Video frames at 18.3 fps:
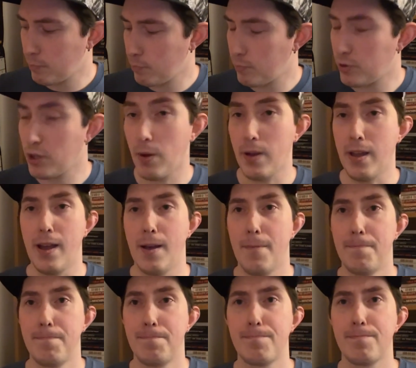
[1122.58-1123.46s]
So yeah,
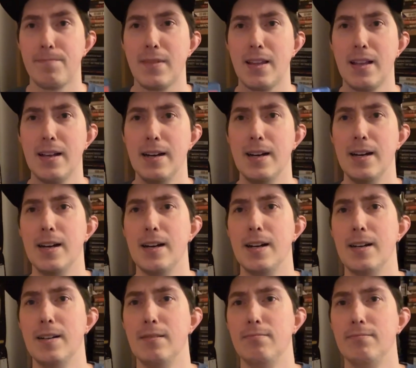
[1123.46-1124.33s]

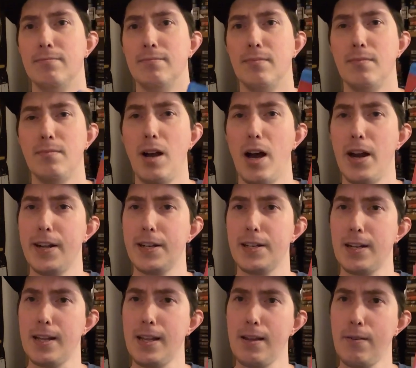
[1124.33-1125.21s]

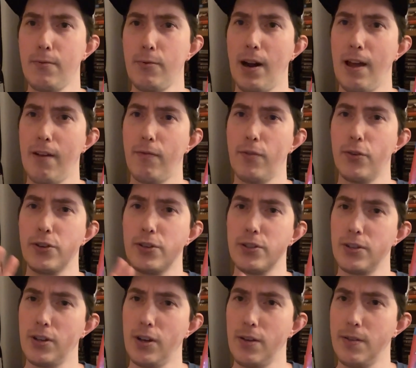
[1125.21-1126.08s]
honestly, when I
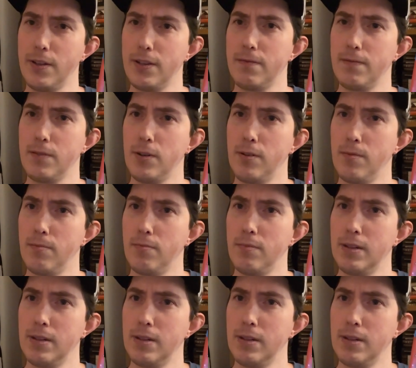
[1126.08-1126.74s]
first saw this film,